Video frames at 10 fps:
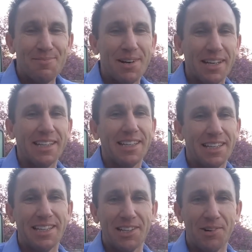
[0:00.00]
but
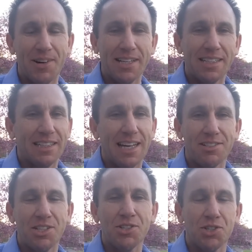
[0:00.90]
you know what,
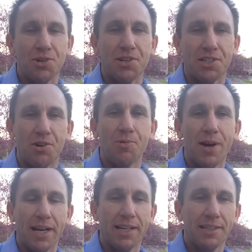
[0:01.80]
life's too short, don't
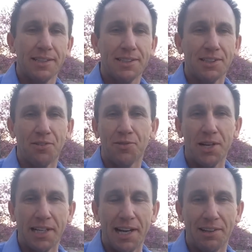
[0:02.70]
wig, don't
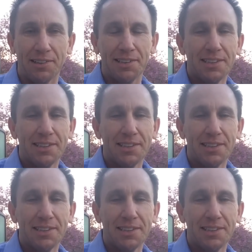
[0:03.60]
freak out.